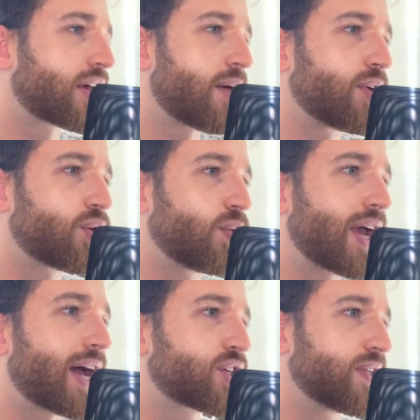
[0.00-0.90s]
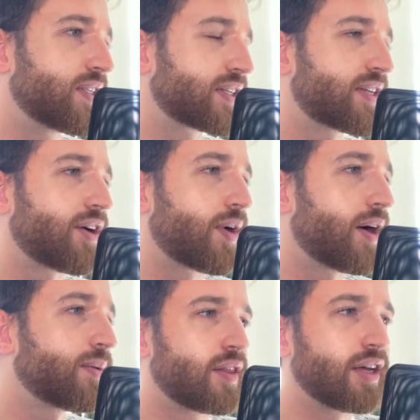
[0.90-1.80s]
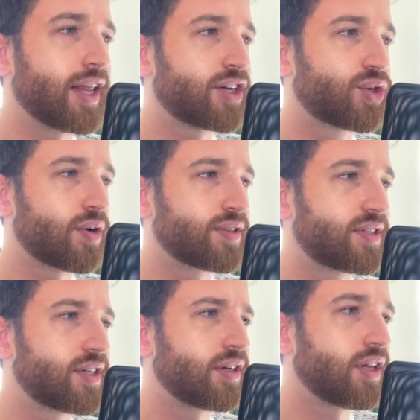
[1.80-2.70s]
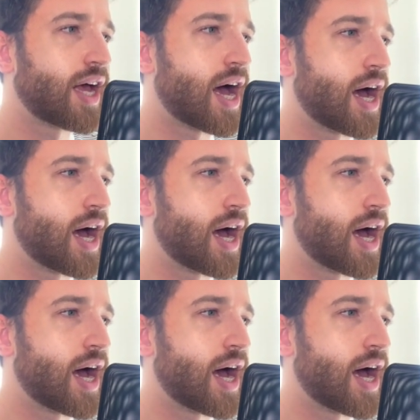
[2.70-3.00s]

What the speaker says: chemical reactions, etc., the electrons still